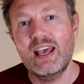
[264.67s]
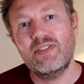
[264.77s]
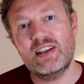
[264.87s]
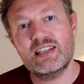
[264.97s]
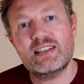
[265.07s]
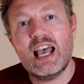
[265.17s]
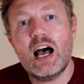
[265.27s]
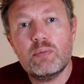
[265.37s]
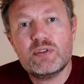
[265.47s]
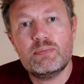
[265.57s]
that just
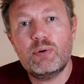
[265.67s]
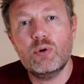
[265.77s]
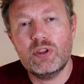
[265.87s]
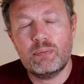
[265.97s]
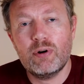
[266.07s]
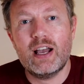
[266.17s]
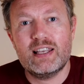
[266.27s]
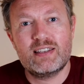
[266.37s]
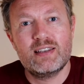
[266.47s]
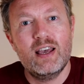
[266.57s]
helps support the
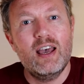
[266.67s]
price.